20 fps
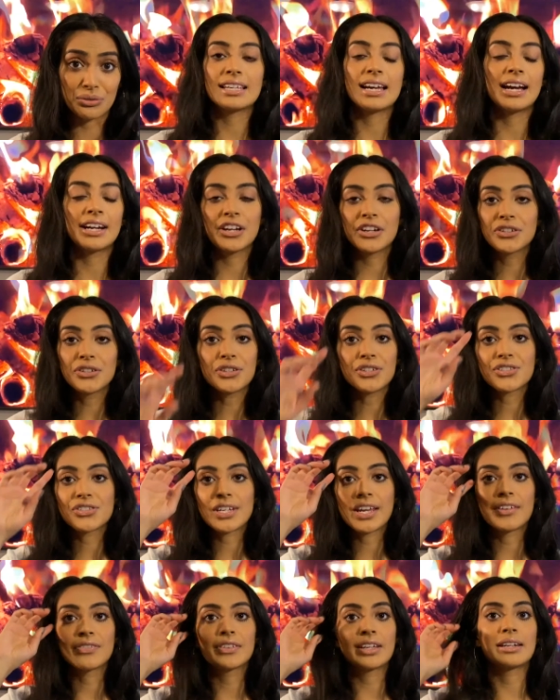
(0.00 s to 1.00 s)
I
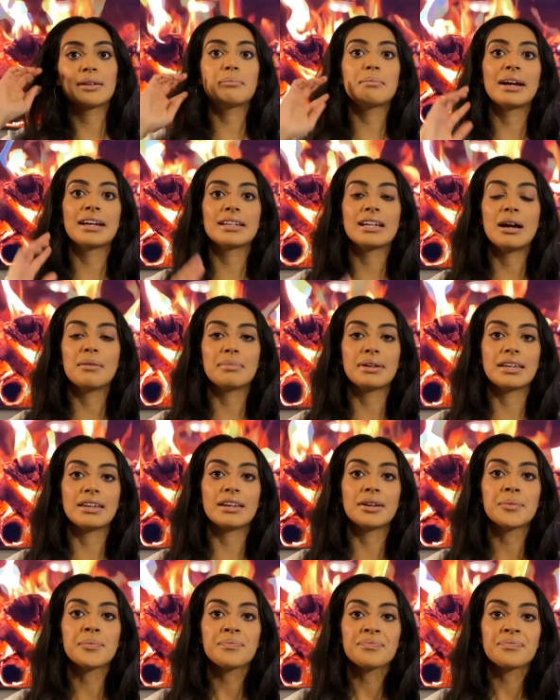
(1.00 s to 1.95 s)
understand that it might not be